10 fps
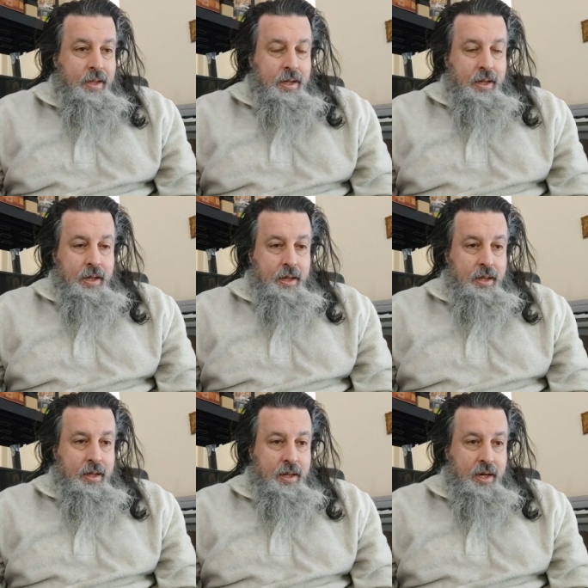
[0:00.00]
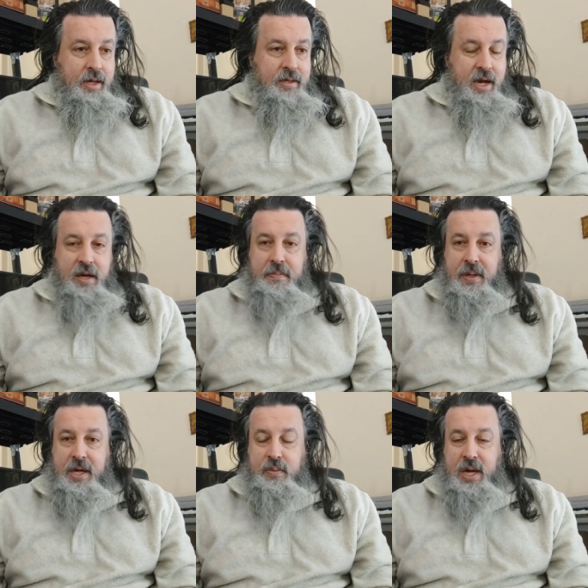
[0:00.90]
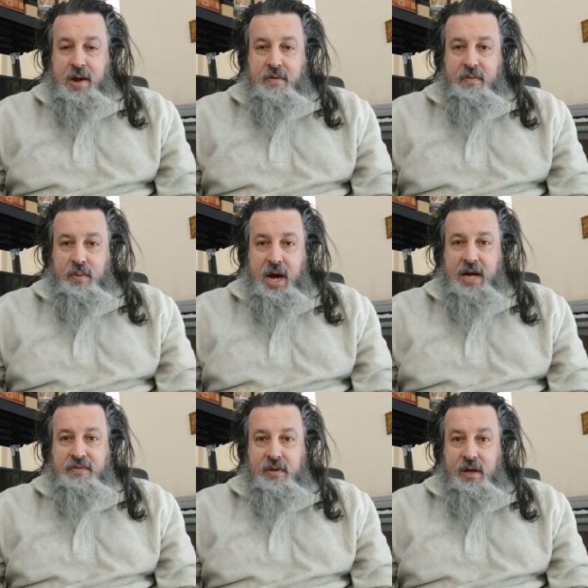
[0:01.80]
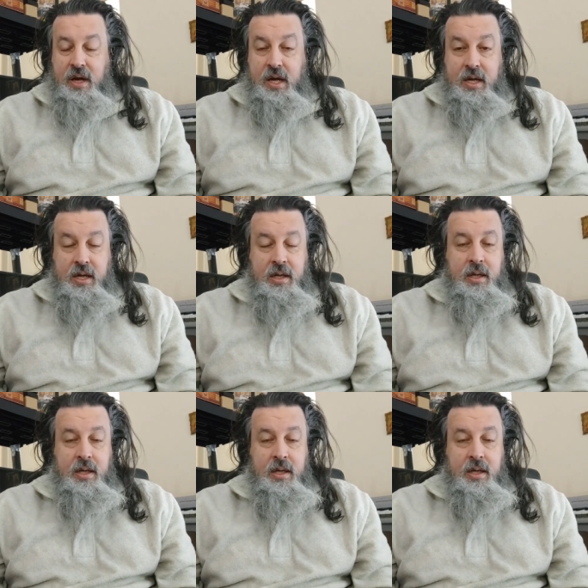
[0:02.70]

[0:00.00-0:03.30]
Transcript: uh, I decided because we have a ride vlog